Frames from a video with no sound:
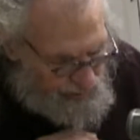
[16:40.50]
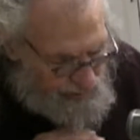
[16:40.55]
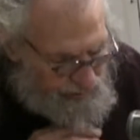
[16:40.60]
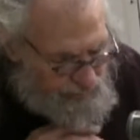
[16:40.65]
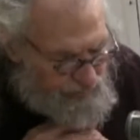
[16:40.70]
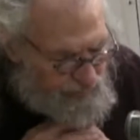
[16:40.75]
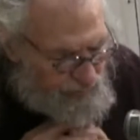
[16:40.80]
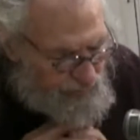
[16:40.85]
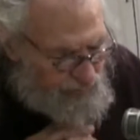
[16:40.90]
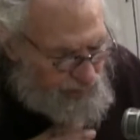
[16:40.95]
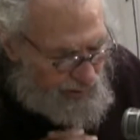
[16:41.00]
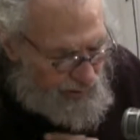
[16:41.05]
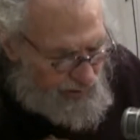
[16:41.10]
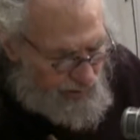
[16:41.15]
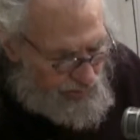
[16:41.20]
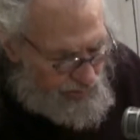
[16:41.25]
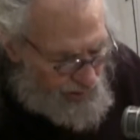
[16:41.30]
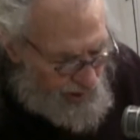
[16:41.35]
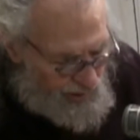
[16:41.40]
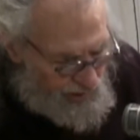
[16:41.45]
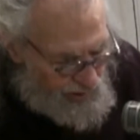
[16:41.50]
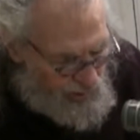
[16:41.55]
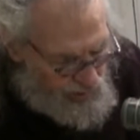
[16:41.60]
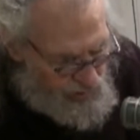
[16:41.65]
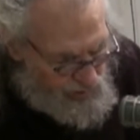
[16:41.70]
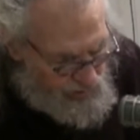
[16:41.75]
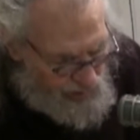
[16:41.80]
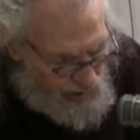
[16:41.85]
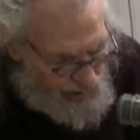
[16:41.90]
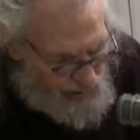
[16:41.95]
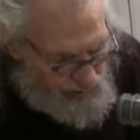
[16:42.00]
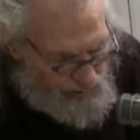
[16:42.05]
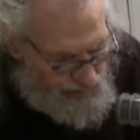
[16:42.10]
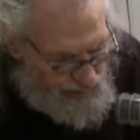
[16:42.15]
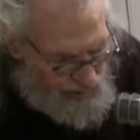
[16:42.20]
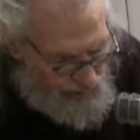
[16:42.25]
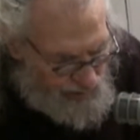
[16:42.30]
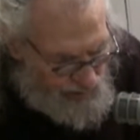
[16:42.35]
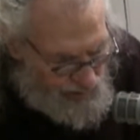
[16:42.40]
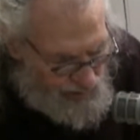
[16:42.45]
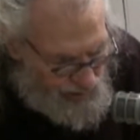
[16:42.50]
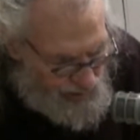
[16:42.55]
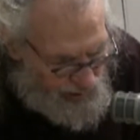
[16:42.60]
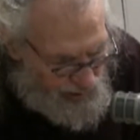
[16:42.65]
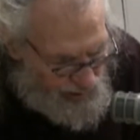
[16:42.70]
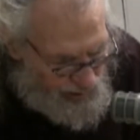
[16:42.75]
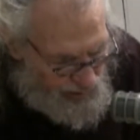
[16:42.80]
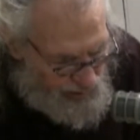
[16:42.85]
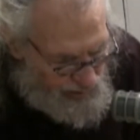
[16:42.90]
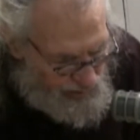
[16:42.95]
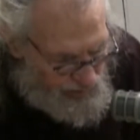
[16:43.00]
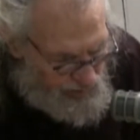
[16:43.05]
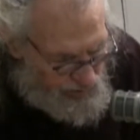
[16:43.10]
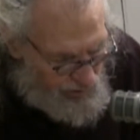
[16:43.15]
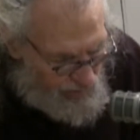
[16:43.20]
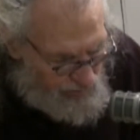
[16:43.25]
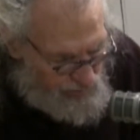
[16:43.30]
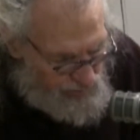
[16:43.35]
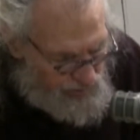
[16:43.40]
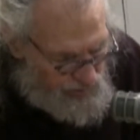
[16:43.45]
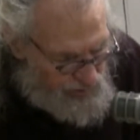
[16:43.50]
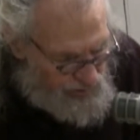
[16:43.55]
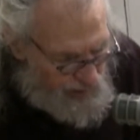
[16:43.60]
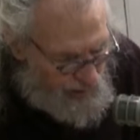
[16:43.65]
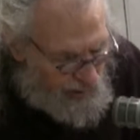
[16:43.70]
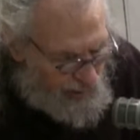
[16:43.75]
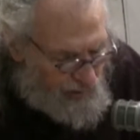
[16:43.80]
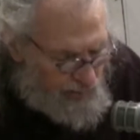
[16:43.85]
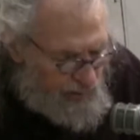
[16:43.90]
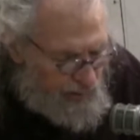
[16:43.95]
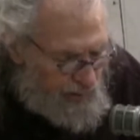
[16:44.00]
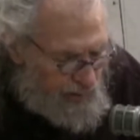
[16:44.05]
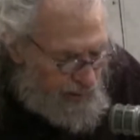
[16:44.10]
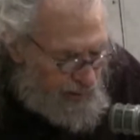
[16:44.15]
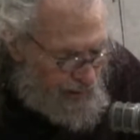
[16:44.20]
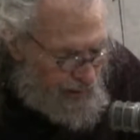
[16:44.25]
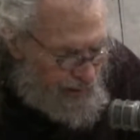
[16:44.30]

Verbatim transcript: it. And the trail goes around and drops down. The,